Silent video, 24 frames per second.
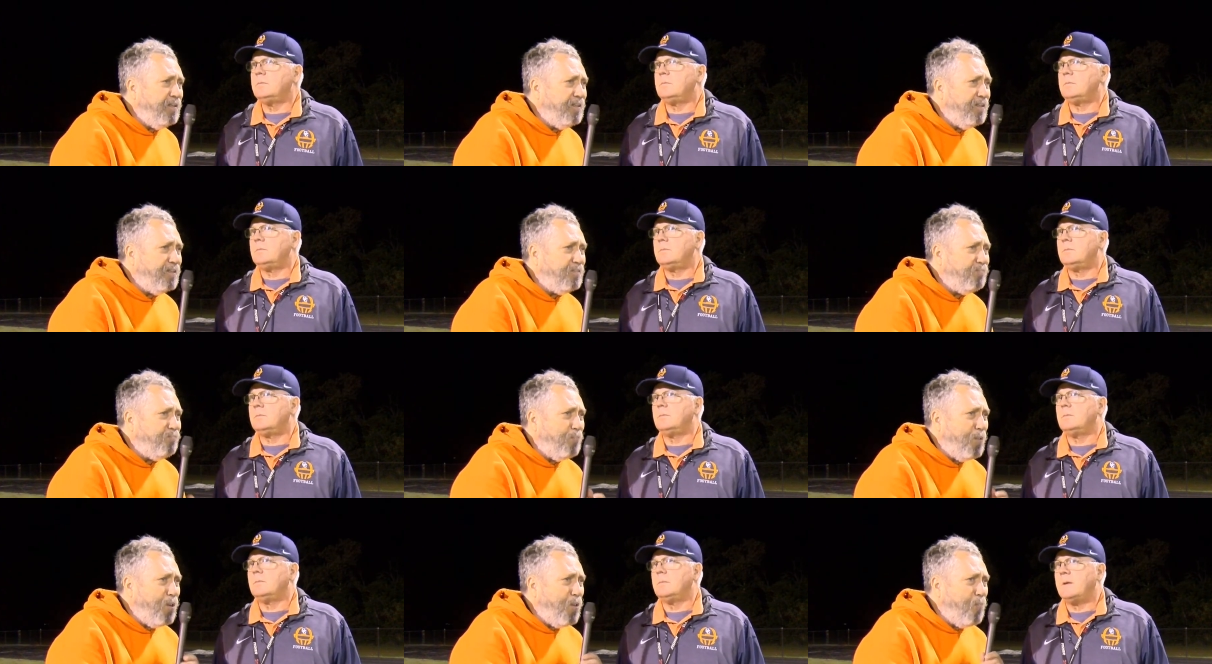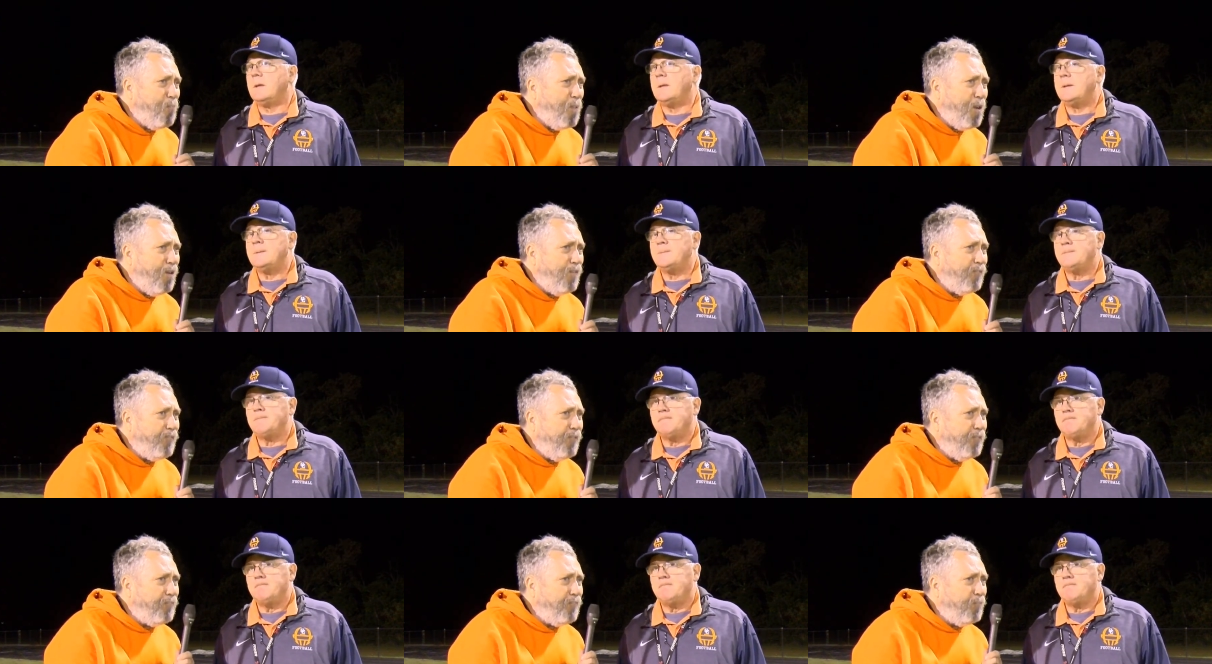Speaker 1: It's Moe
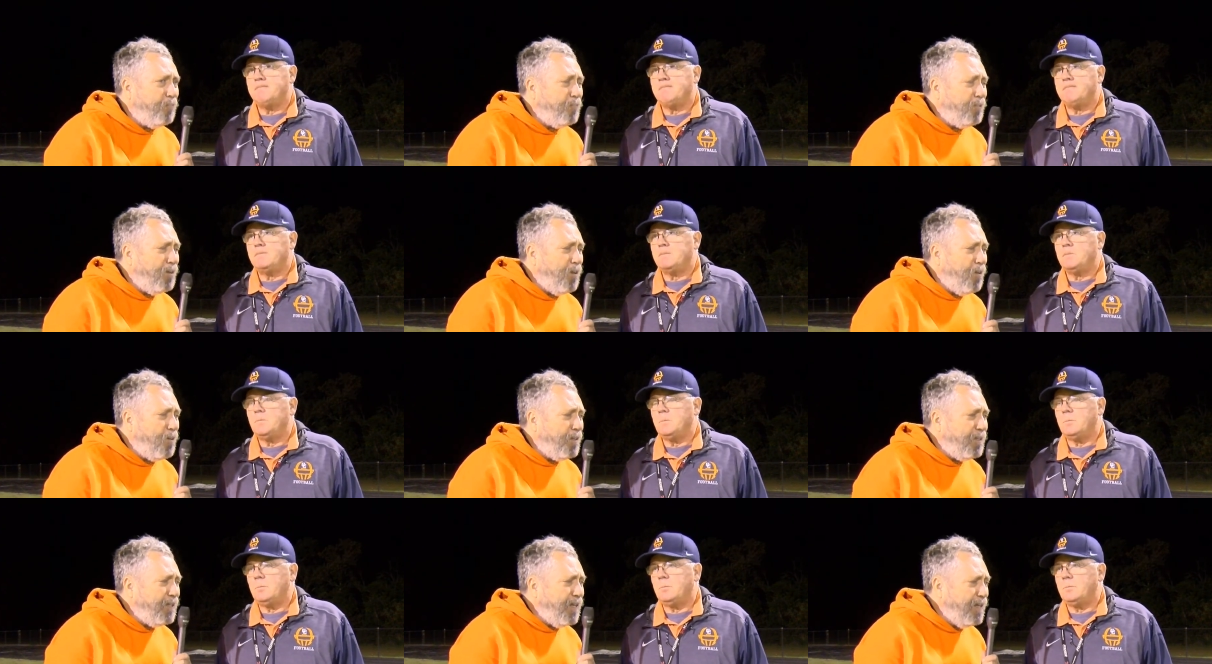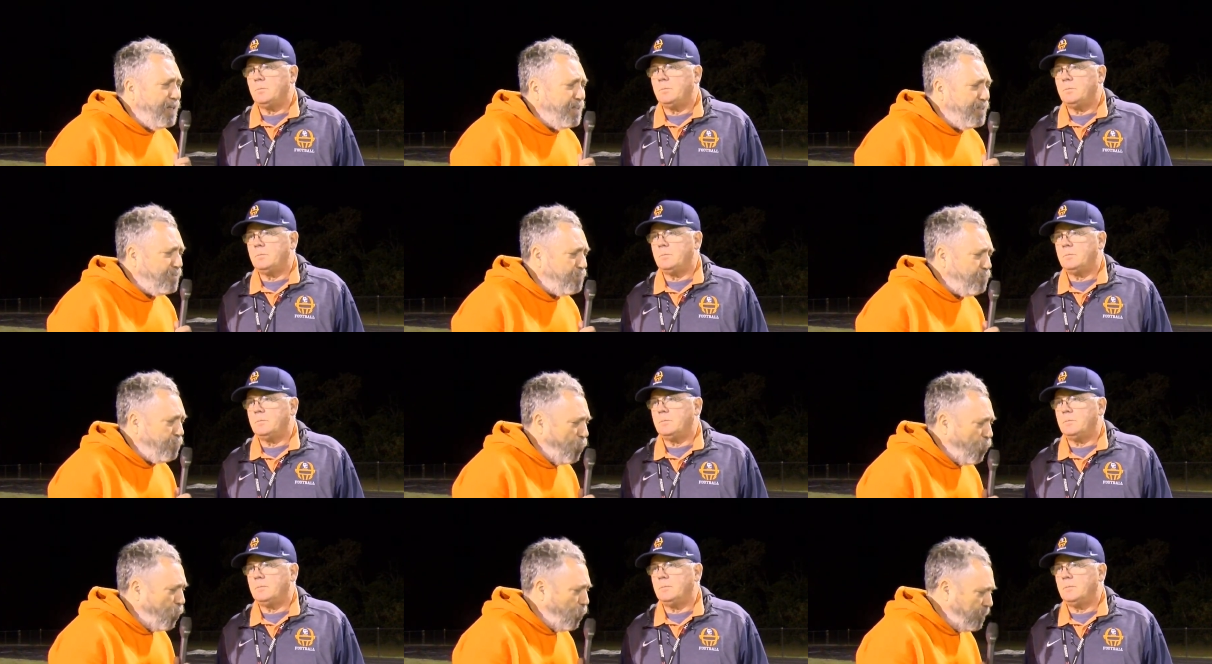Murphy from Clarke County
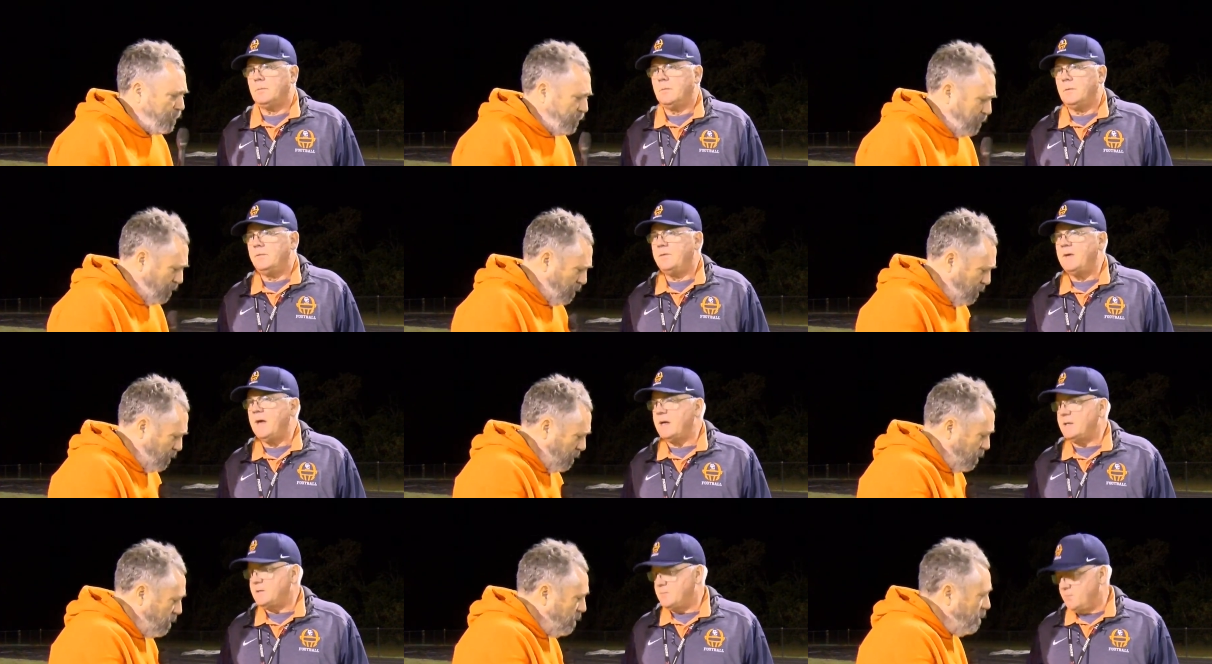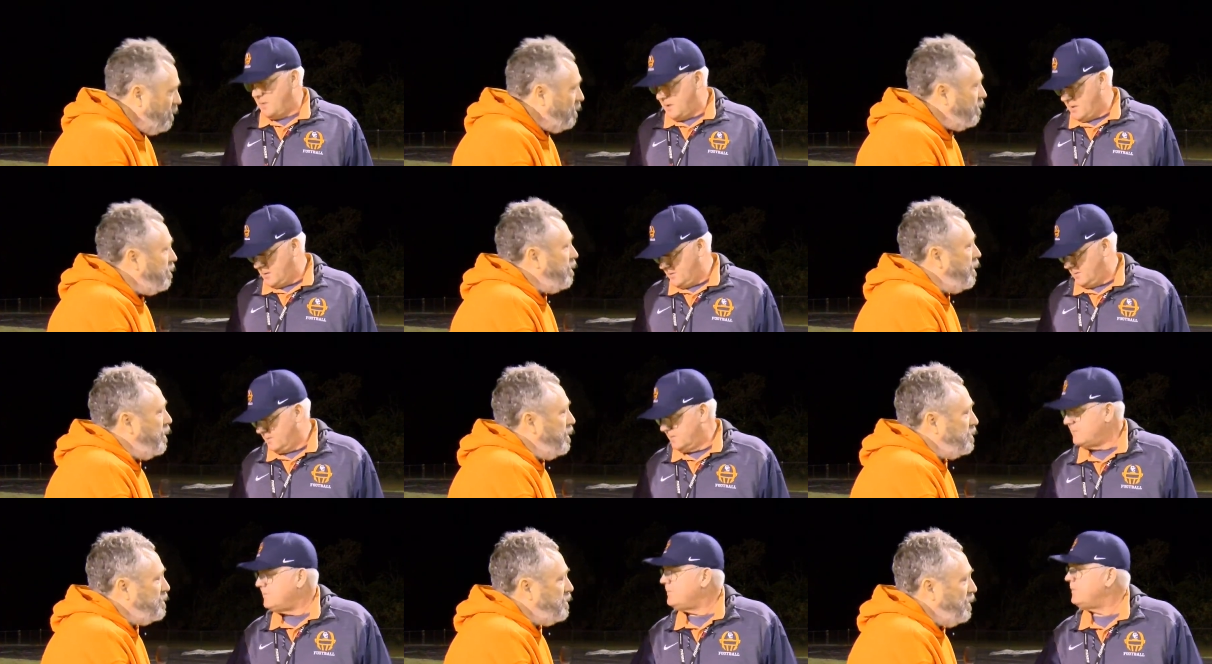Sports. Thanks, Mo.
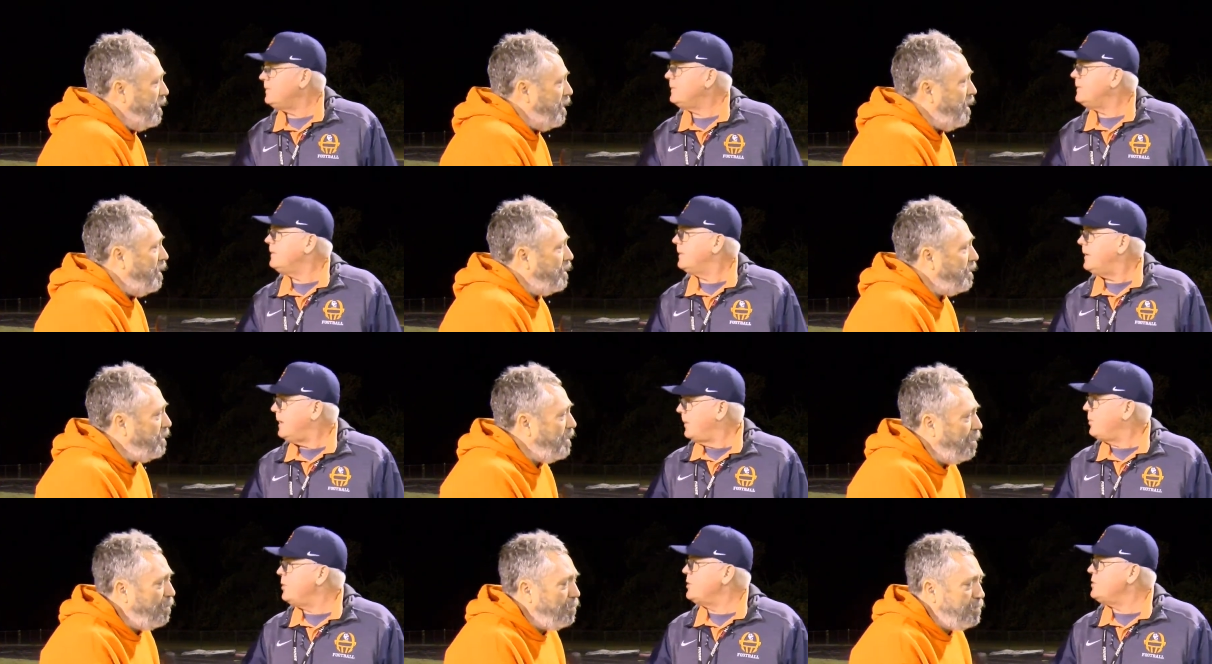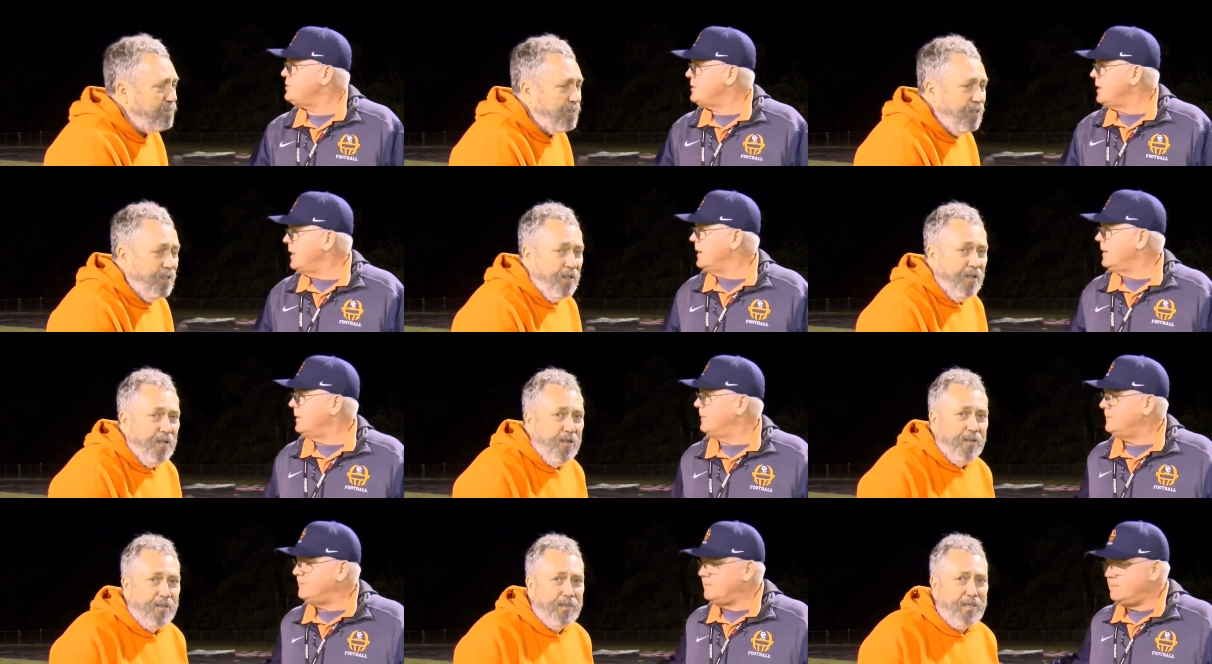Thanks a lot. Coach. Appreciate
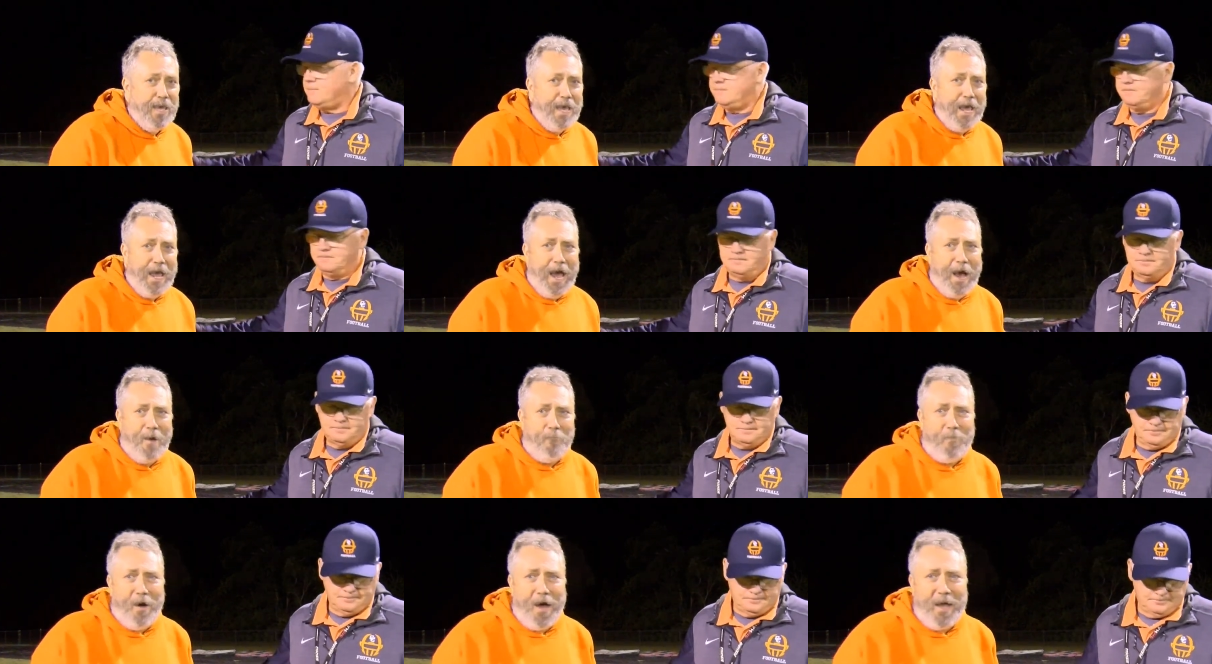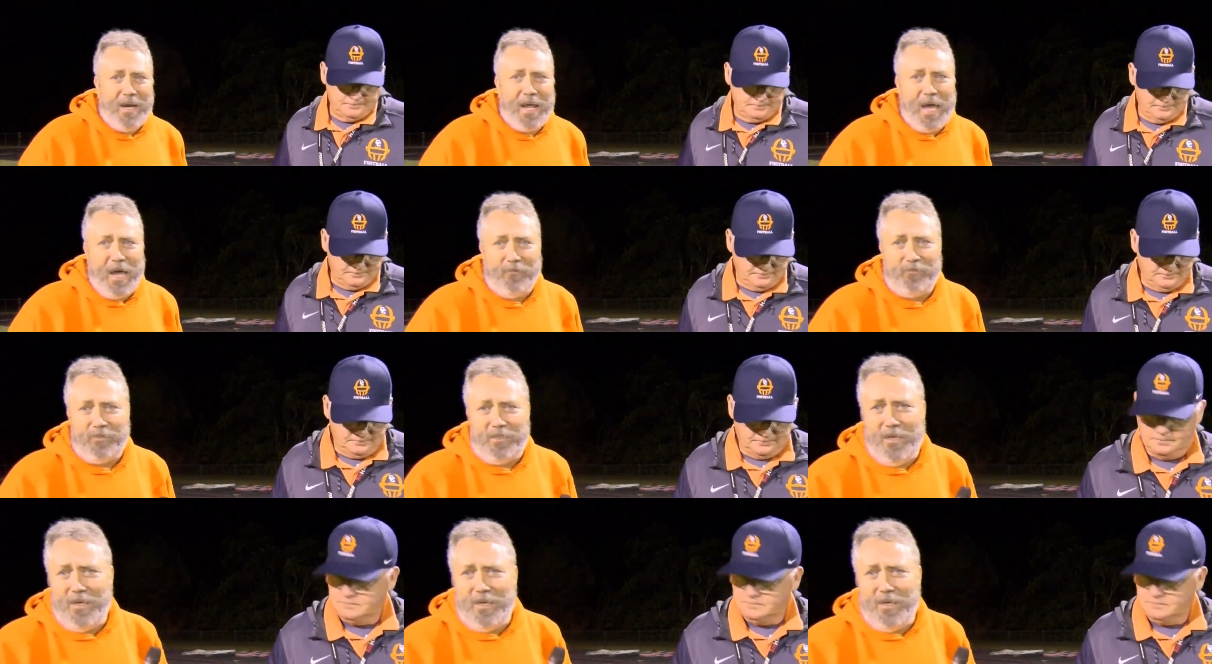it. Yeah, I might have